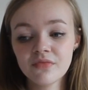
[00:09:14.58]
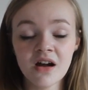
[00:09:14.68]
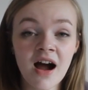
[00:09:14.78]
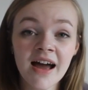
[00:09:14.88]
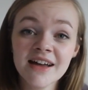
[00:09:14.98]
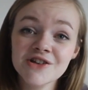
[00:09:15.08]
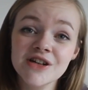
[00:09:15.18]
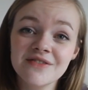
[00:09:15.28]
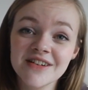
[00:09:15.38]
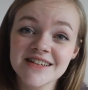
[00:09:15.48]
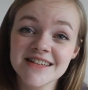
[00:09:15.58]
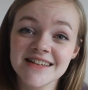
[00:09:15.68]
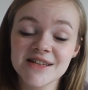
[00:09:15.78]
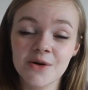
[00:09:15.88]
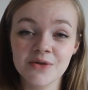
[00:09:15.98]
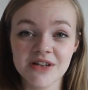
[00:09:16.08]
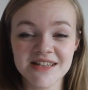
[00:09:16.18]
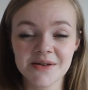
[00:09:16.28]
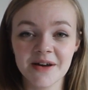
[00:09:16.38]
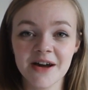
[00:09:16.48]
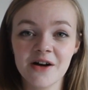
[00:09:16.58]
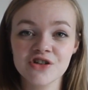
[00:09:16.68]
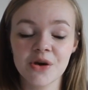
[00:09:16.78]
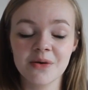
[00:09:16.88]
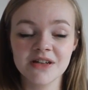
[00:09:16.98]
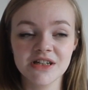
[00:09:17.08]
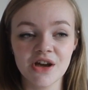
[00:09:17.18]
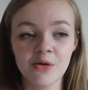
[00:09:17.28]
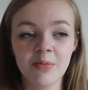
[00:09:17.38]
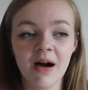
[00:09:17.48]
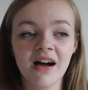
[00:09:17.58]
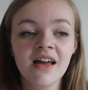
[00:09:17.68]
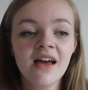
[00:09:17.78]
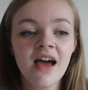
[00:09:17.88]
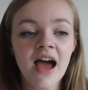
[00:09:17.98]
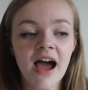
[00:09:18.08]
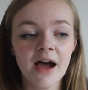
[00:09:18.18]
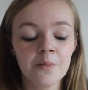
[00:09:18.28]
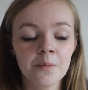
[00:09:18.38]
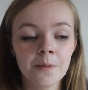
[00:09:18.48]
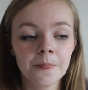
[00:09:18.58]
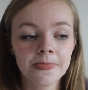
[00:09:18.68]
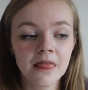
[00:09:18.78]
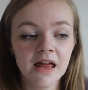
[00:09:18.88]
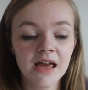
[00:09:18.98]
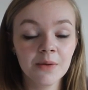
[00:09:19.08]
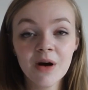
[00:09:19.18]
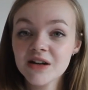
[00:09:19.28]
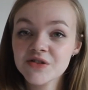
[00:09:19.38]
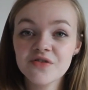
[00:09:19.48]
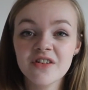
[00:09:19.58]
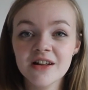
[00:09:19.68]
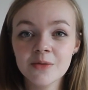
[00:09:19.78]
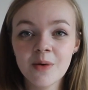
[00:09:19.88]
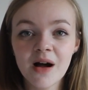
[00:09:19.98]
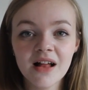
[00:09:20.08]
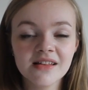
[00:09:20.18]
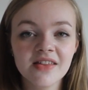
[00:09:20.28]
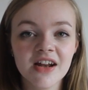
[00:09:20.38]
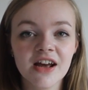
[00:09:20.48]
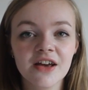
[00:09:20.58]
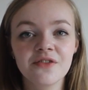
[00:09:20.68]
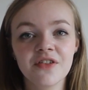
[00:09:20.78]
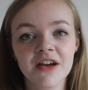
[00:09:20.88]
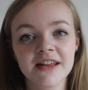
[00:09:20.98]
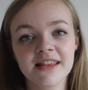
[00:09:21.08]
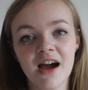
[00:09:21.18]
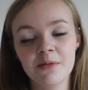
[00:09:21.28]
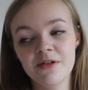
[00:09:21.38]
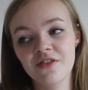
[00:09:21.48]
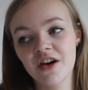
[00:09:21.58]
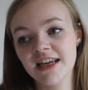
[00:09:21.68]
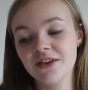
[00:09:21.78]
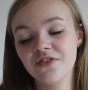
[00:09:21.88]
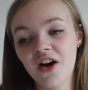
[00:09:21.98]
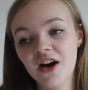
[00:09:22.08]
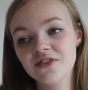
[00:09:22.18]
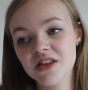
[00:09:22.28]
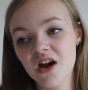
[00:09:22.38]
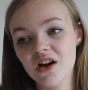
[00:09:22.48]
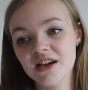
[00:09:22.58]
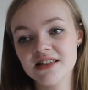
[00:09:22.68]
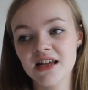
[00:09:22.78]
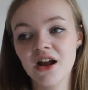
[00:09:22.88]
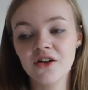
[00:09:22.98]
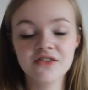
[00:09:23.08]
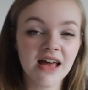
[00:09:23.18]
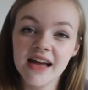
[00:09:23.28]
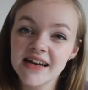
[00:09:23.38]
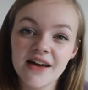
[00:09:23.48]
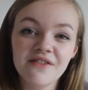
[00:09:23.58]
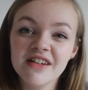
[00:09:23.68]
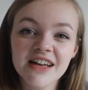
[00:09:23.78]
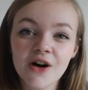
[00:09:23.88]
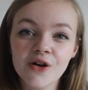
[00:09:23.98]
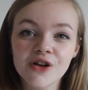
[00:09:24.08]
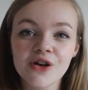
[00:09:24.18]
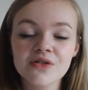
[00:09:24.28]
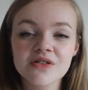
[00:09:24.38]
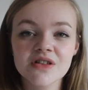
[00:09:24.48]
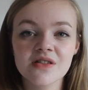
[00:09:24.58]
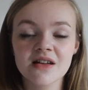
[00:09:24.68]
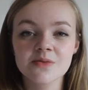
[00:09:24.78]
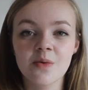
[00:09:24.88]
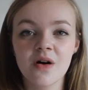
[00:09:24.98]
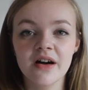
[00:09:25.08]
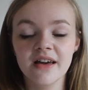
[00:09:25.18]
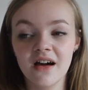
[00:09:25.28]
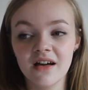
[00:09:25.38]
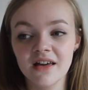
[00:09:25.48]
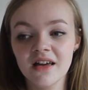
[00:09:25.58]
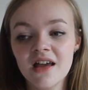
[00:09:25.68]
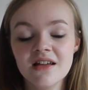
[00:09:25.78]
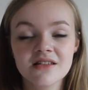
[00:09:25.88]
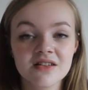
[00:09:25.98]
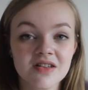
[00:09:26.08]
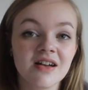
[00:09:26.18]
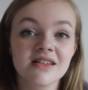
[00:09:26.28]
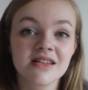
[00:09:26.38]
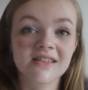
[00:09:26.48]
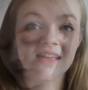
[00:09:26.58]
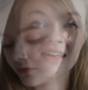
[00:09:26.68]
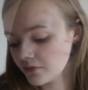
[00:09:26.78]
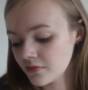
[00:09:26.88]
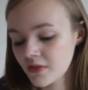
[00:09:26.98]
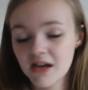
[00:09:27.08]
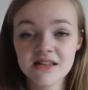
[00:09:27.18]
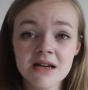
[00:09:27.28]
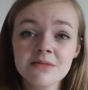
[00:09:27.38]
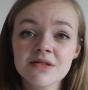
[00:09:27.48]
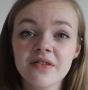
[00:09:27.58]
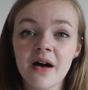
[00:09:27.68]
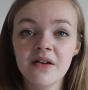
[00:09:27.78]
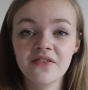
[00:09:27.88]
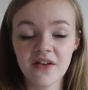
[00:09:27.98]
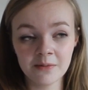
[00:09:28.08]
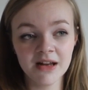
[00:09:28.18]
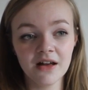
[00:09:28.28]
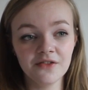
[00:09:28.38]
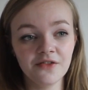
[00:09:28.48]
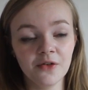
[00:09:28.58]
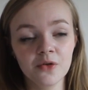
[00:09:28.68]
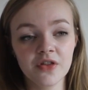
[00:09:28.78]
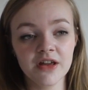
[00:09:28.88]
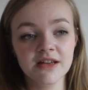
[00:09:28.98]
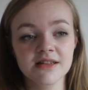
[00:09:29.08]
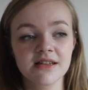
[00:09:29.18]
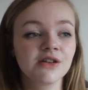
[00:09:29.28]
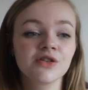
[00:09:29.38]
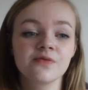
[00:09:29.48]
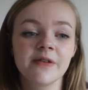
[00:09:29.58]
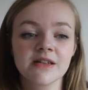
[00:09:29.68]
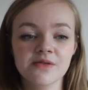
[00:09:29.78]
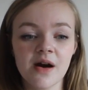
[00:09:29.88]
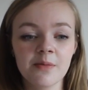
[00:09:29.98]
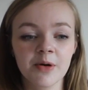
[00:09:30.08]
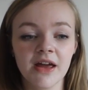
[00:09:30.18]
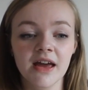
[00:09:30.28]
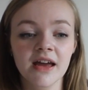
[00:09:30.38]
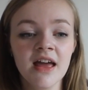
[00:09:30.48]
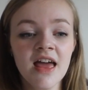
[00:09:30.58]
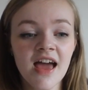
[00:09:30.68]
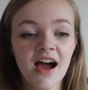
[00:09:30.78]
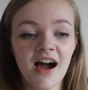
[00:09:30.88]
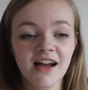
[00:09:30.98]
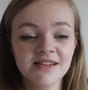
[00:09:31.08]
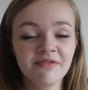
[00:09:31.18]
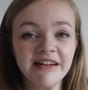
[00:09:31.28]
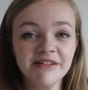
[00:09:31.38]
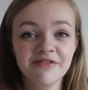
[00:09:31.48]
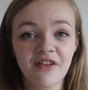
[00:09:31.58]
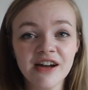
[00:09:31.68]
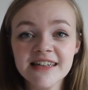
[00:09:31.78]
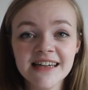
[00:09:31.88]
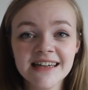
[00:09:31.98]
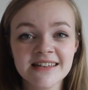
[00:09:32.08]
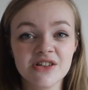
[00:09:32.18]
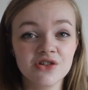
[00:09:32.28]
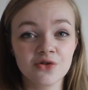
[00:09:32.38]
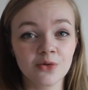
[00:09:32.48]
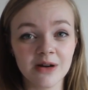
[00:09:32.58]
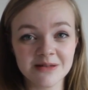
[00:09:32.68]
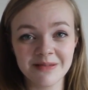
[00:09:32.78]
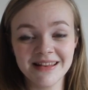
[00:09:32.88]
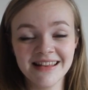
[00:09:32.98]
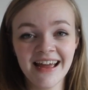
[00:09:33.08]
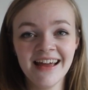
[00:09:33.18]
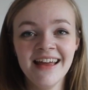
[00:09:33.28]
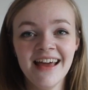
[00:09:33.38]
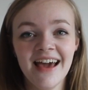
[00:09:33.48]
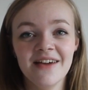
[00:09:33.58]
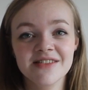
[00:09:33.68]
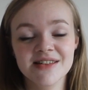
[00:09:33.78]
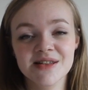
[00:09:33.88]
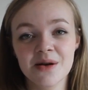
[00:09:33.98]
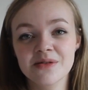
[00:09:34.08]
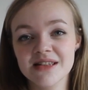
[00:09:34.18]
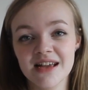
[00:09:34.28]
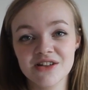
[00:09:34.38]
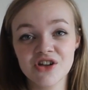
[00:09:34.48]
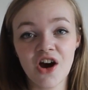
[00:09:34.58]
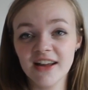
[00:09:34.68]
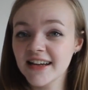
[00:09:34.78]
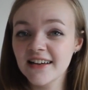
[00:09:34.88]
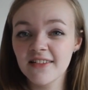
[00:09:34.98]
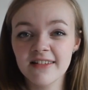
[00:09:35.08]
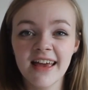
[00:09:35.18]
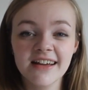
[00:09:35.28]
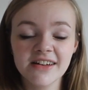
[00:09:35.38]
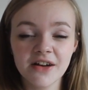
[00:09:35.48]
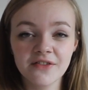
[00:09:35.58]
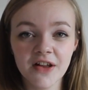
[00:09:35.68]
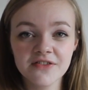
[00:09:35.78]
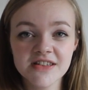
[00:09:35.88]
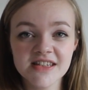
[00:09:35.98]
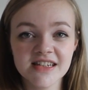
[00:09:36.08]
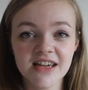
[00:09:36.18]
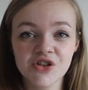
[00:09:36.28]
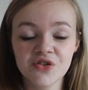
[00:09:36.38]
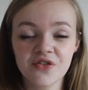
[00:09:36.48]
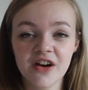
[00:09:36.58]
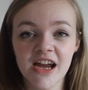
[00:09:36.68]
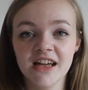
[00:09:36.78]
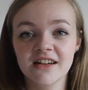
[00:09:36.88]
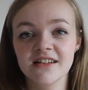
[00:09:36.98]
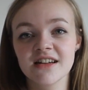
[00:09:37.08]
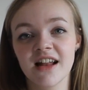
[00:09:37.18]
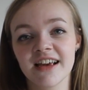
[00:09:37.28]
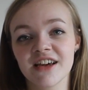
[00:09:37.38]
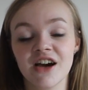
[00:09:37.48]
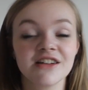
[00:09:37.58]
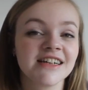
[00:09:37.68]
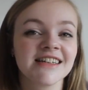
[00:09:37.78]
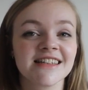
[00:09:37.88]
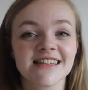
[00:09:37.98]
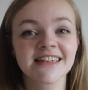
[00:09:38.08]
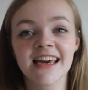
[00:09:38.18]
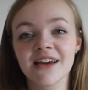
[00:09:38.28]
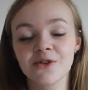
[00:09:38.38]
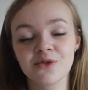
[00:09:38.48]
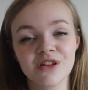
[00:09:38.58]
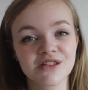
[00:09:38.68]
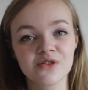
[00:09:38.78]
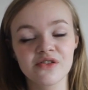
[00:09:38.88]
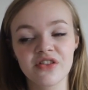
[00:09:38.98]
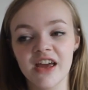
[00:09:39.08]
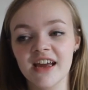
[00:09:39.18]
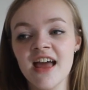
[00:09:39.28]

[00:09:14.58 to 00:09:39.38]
I actually recently sold it, so I can't show it to you, but it worked for a little while, and then I figured that I preferred A5 size, and after that it never really got used, so that's why I decided to sell it. In terms of how I found my love for all things stationery and scrapbooking, I didn't really find it, it's just always been there. Ever since I was a tiny little kid, I've loved stationery and like cutting and sticking and all that sort of thing.